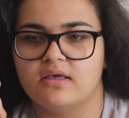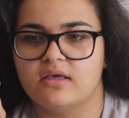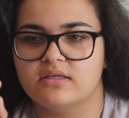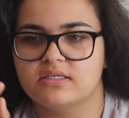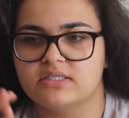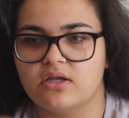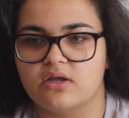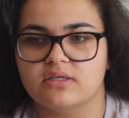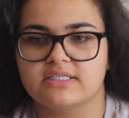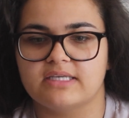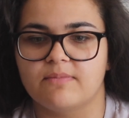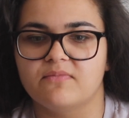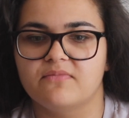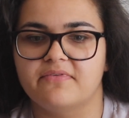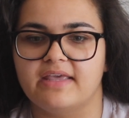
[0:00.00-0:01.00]
start
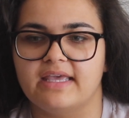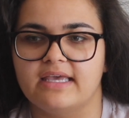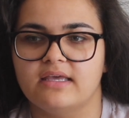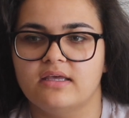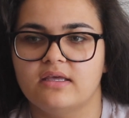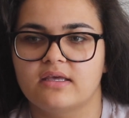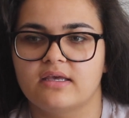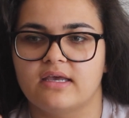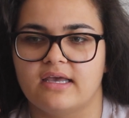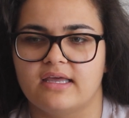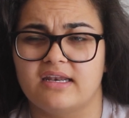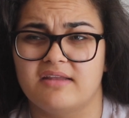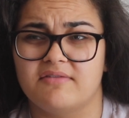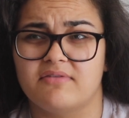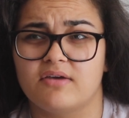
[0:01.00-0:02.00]
something
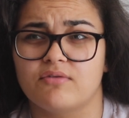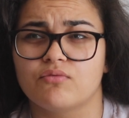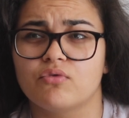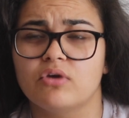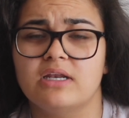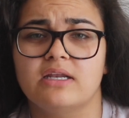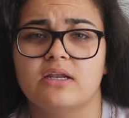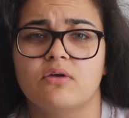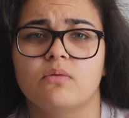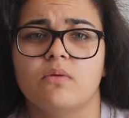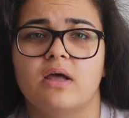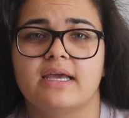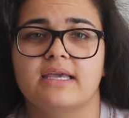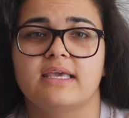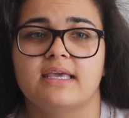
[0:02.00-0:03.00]
and if I really don't
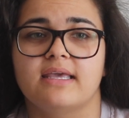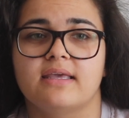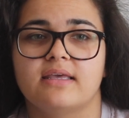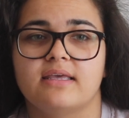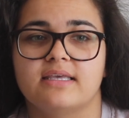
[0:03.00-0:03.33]
like it,